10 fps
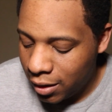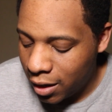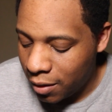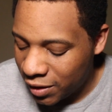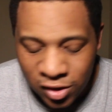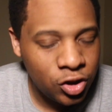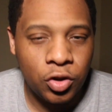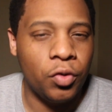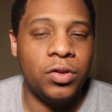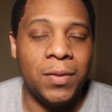But then she
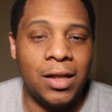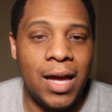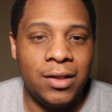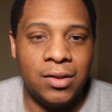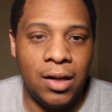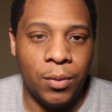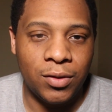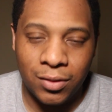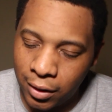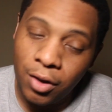turns them into lightsabers.
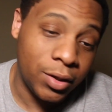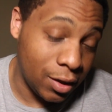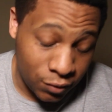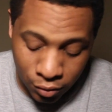I was like, okay, of